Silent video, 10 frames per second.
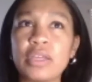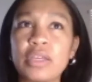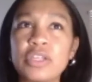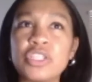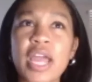
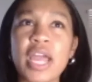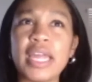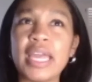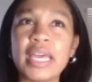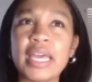
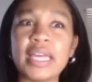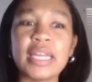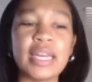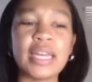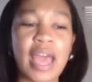Cheyenne
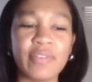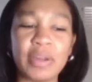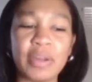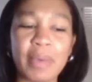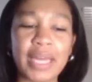and
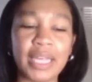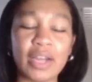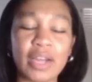everybody